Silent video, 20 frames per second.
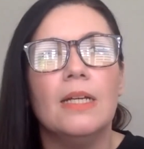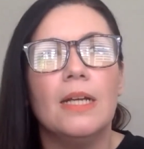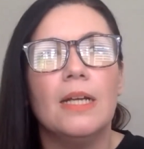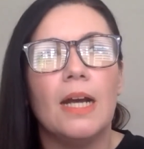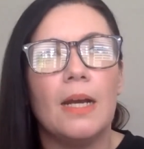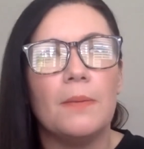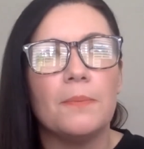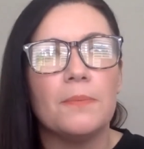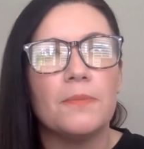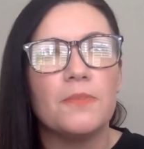
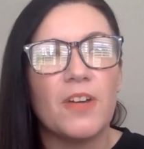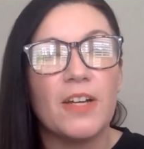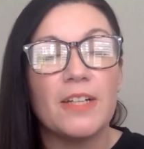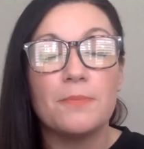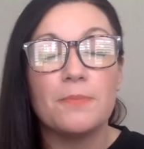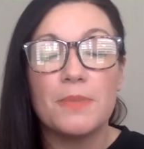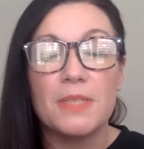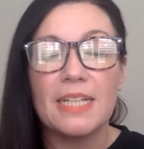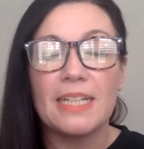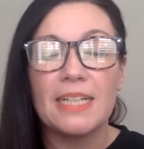Find
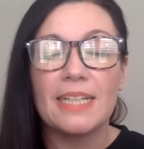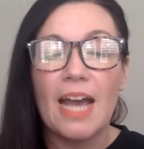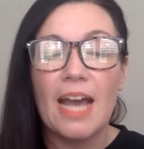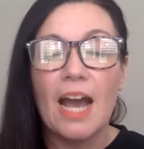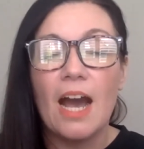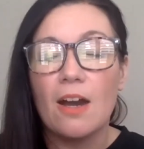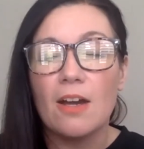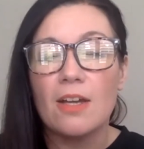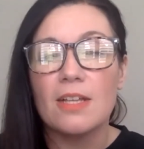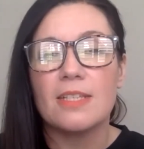particularly
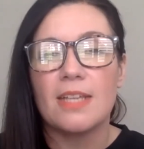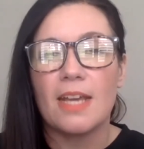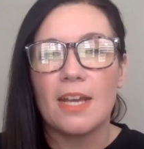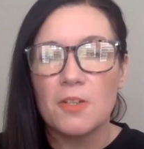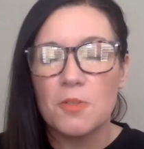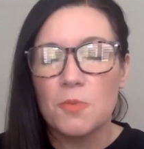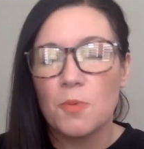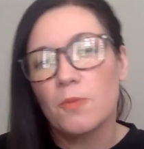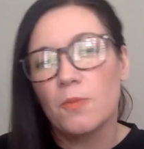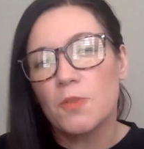
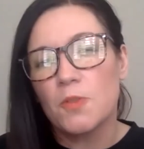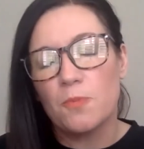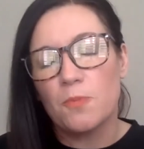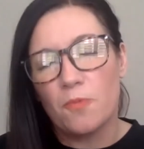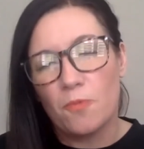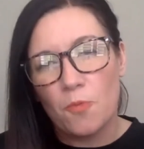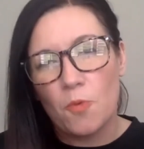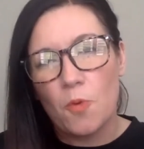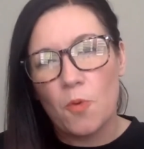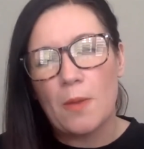architects want some
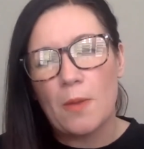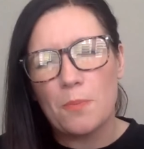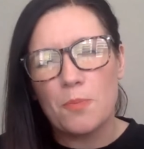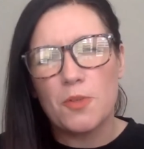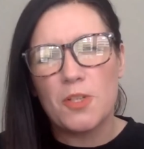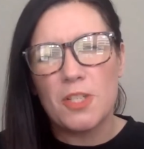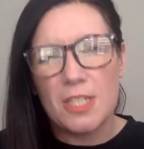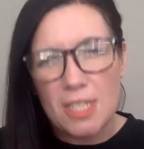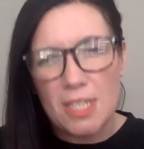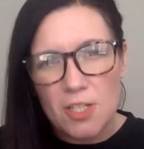quite
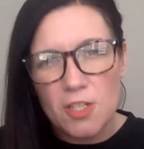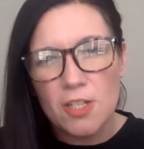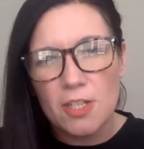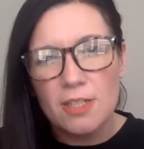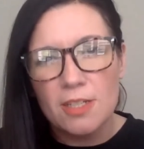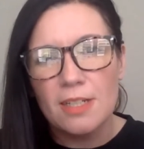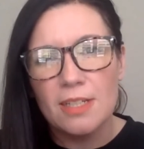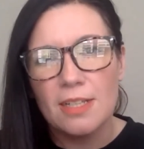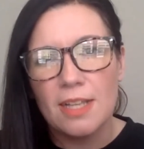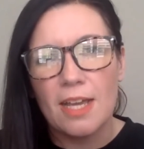
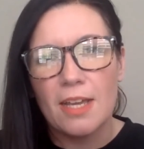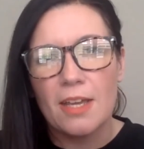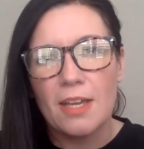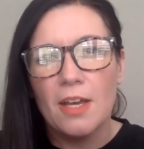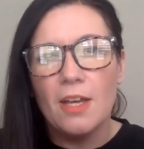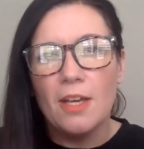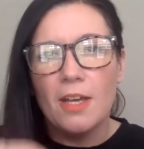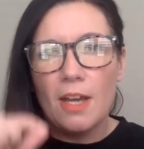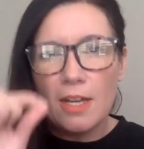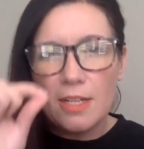precision, like
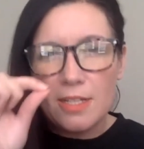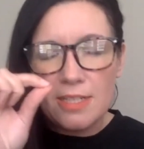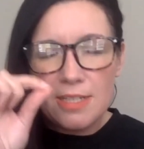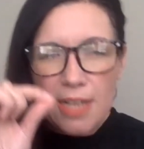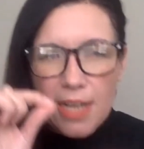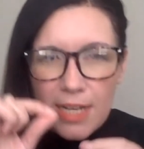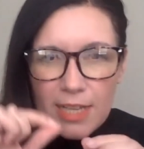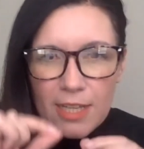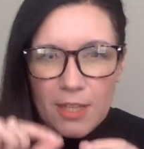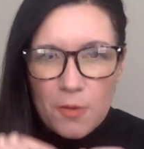
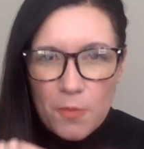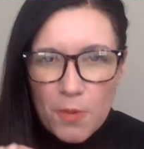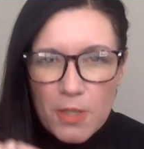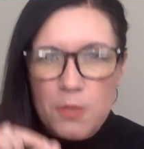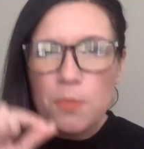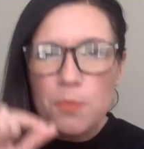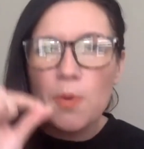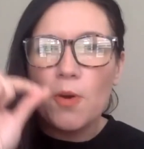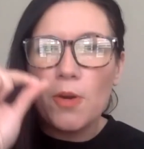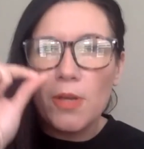exactly
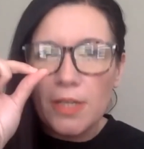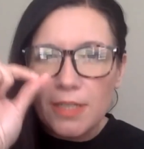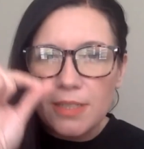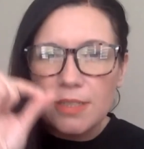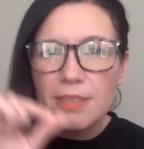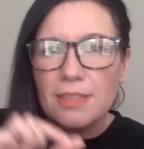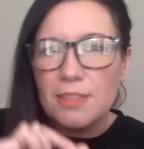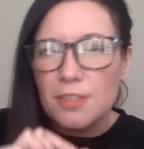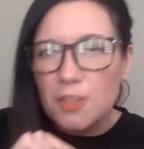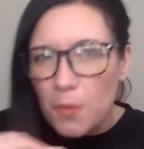which point
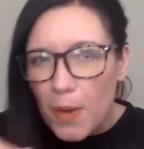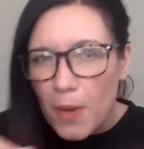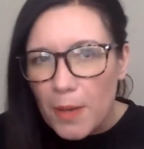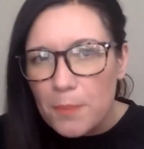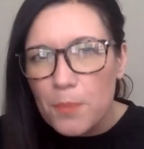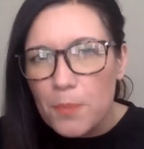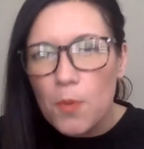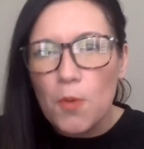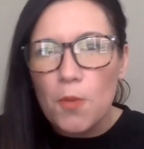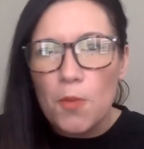do I
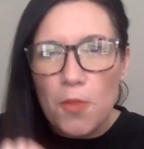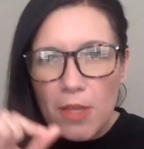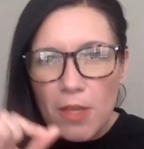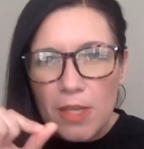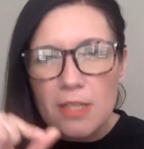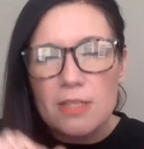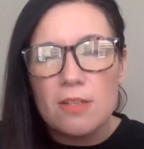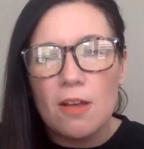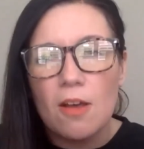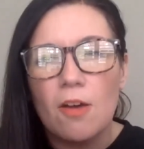put
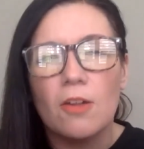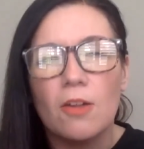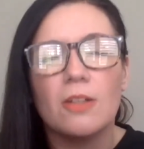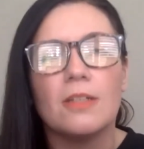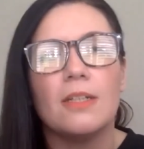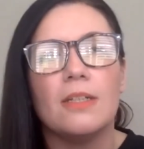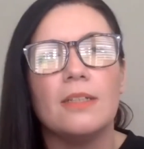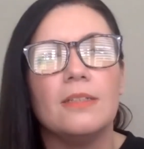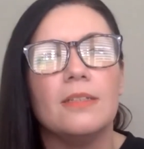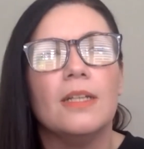things
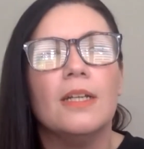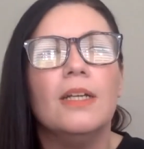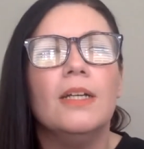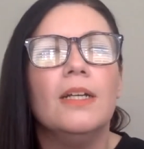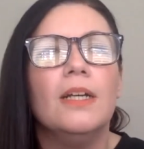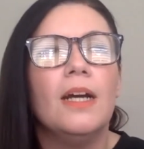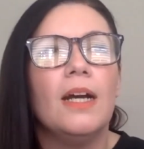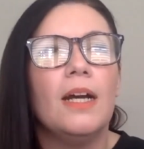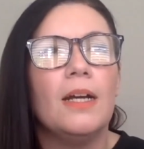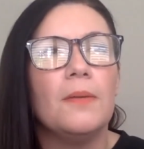on,
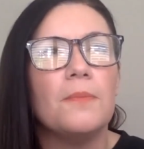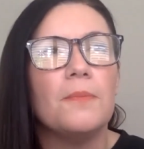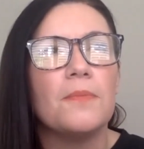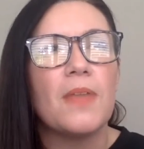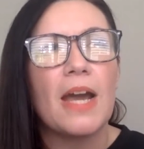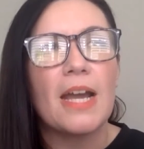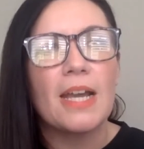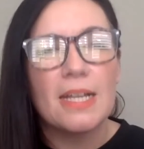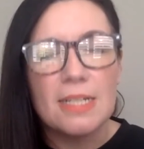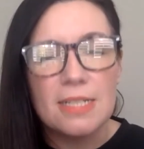and
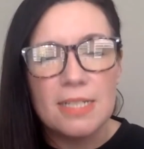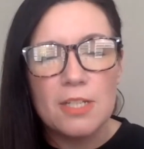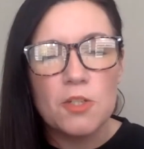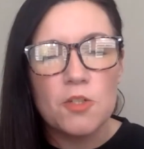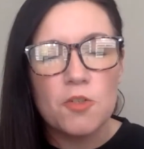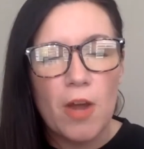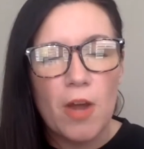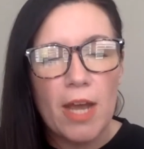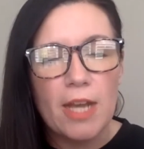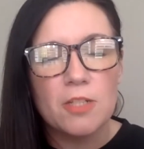that can
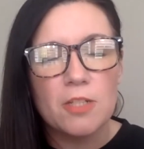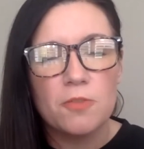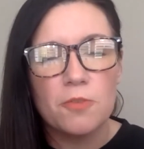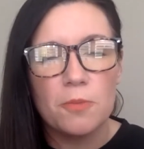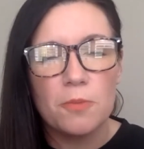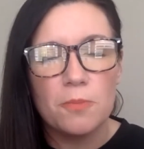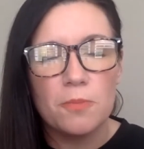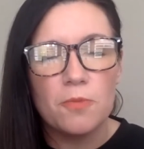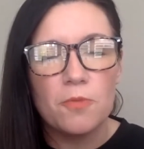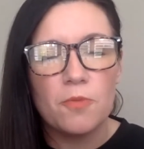detract
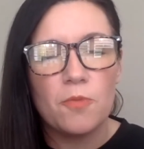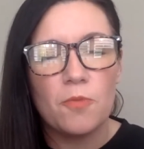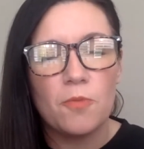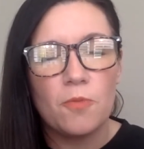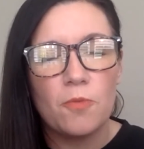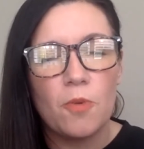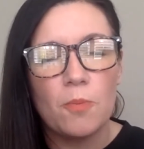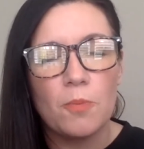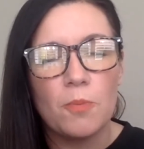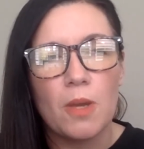from
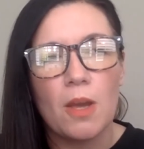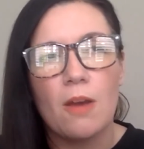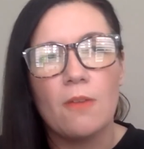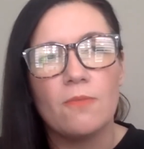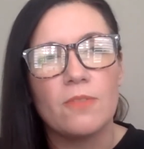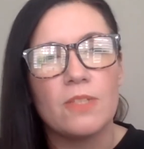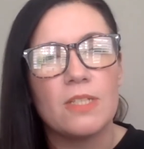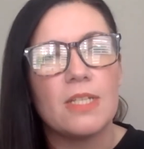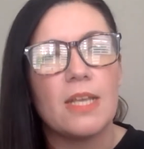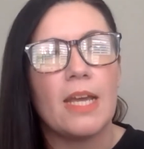the
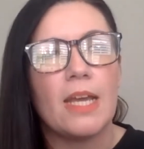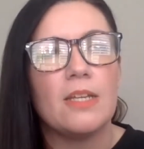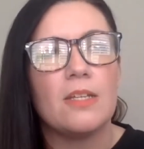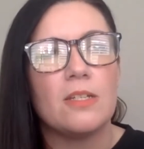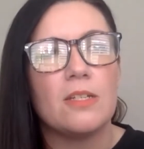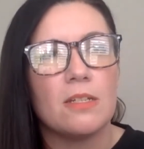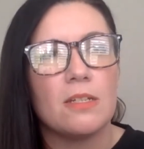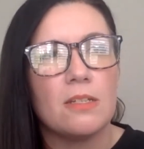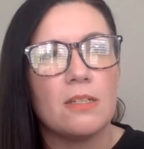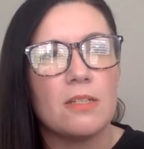
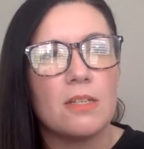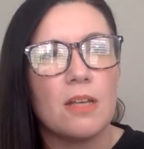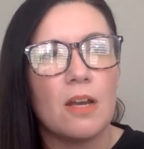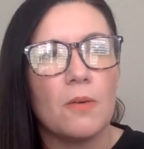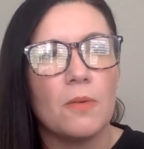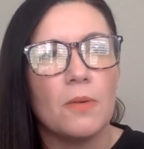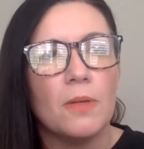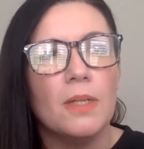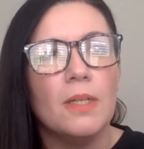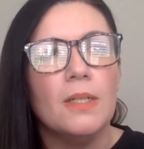conversation.
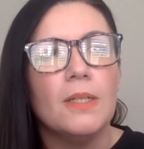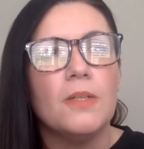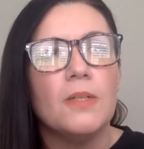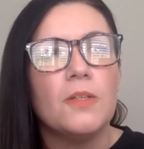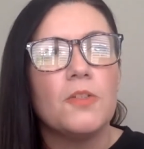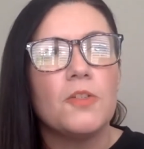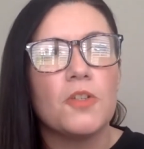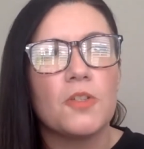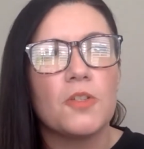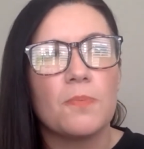So
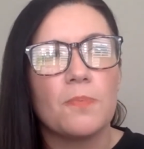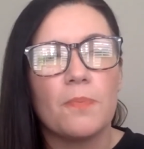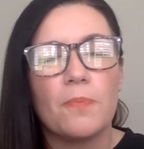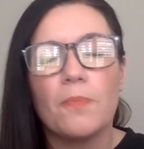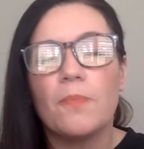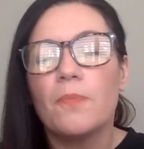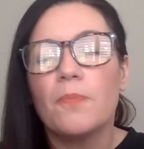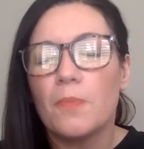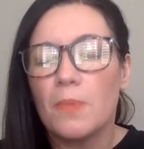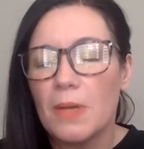just
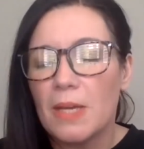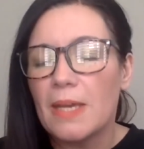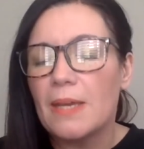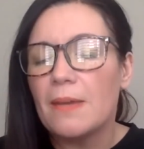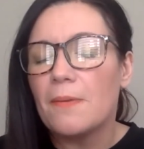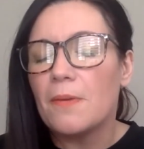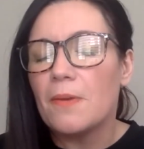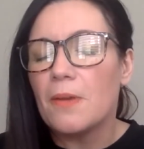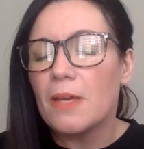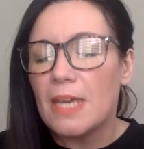
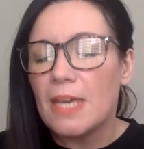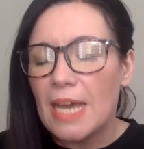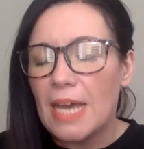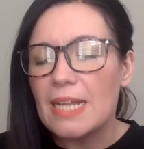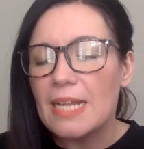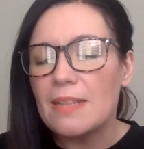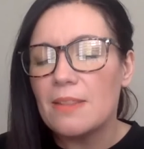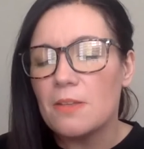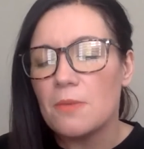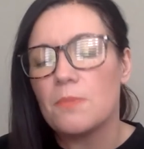
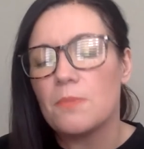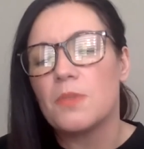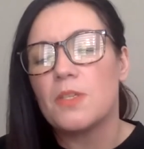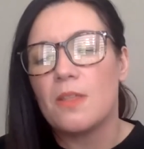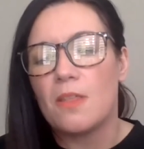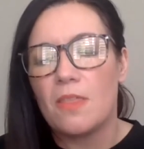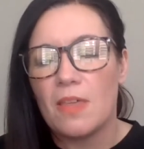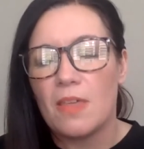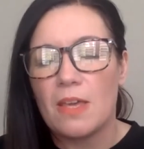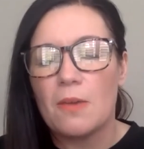getting them to
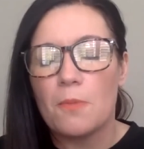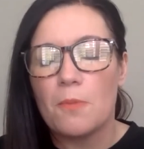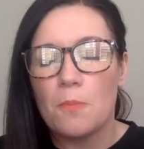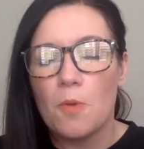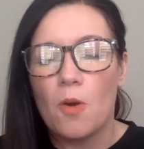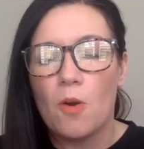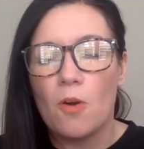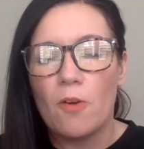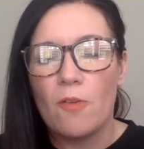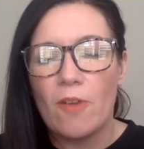think
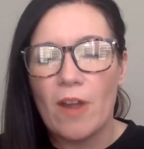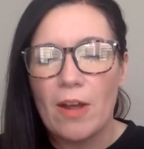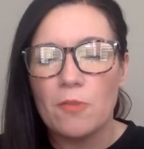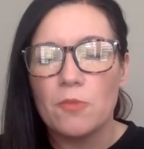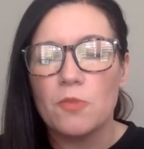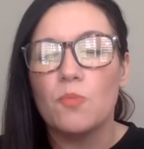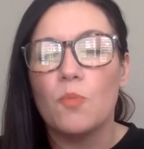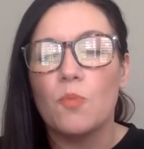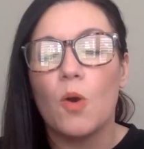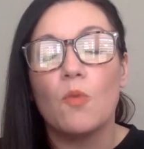more
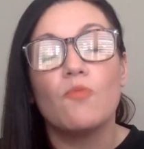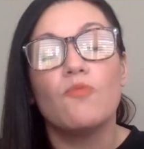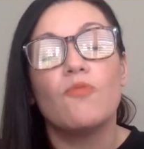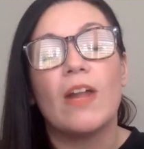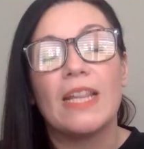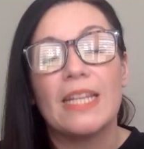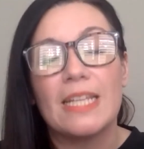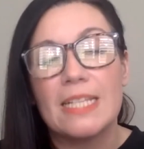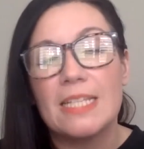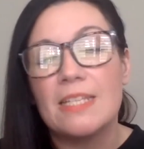around what
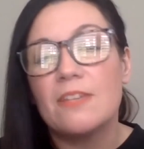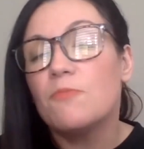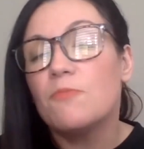relative